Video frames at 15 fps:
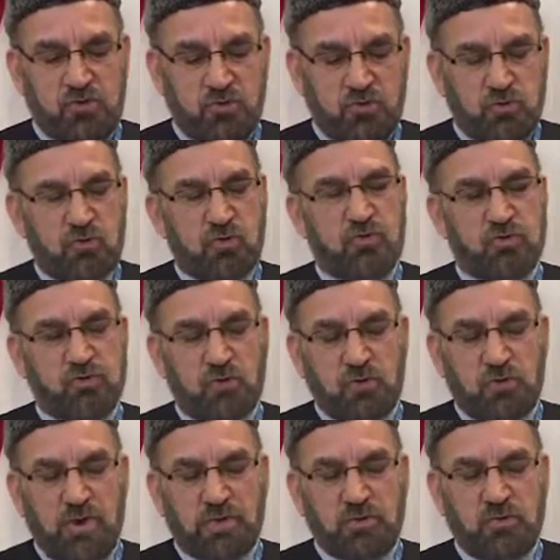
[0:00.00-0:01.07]
use,
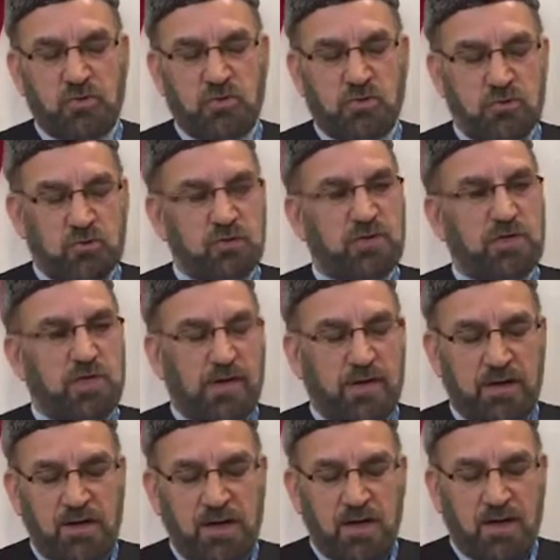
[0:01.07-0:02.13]
or what do you do
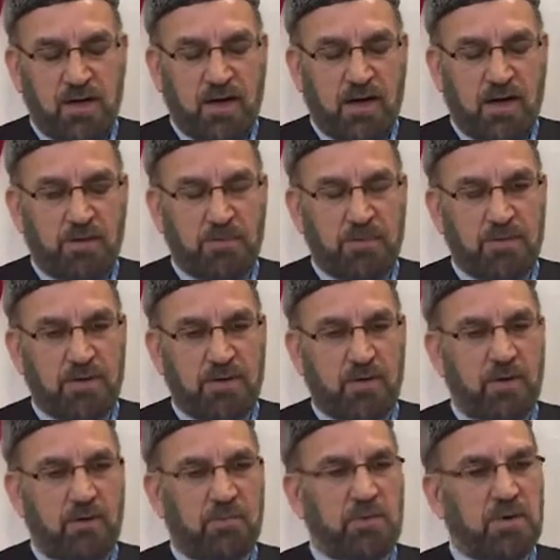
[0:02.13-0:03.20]
there?
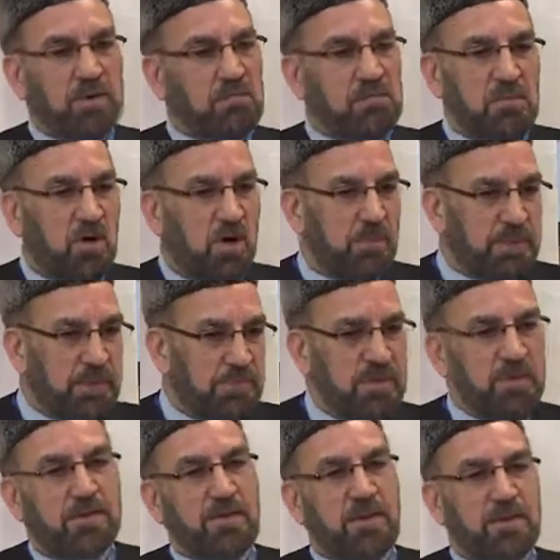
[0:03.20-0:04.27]
How many
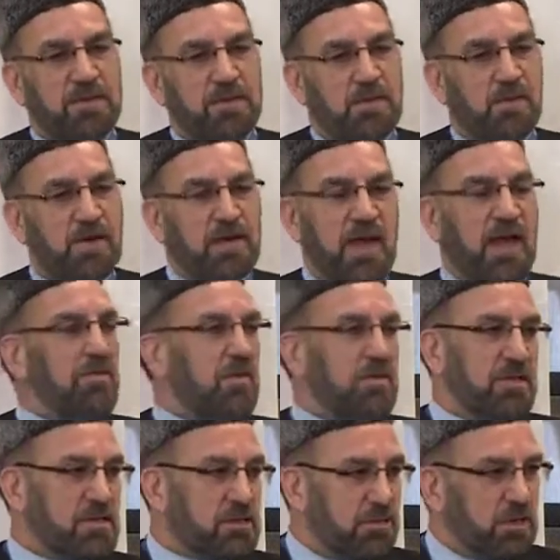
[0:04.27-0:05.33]
people are there? What
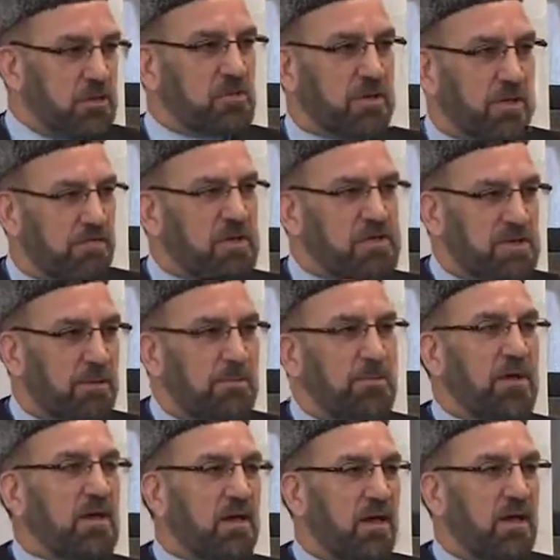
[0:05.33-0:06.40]
language they speak? So give us
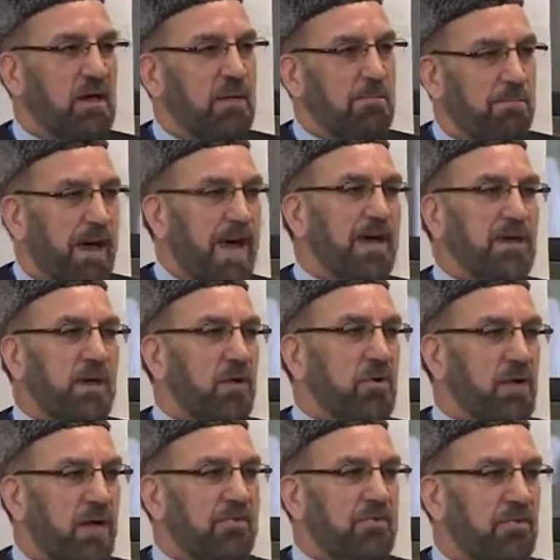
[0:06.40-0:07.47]
some
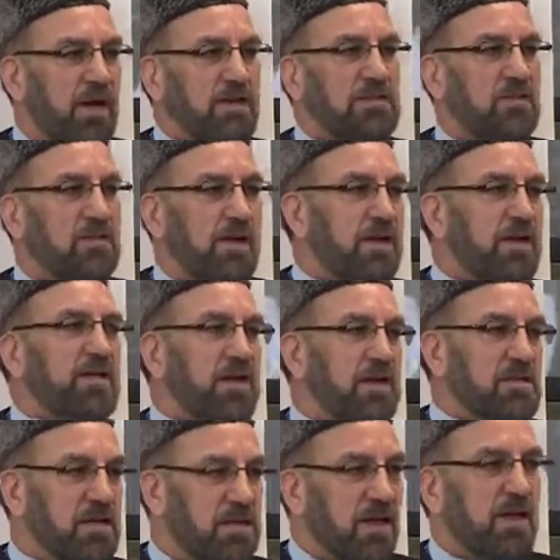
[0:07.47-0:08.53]
background of Marshall, where it
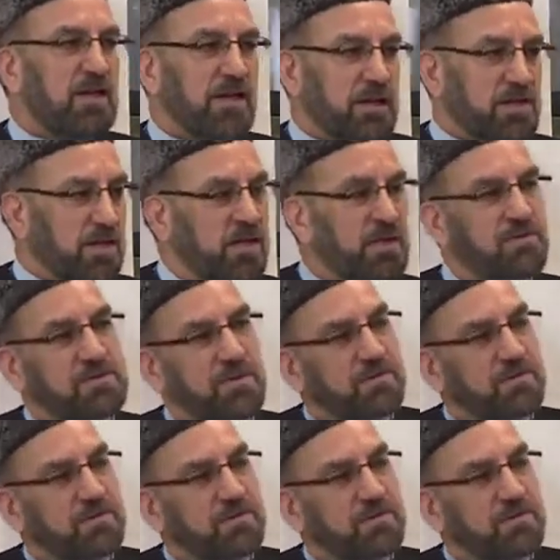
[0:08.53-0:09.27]
is, and all that kind of stuff.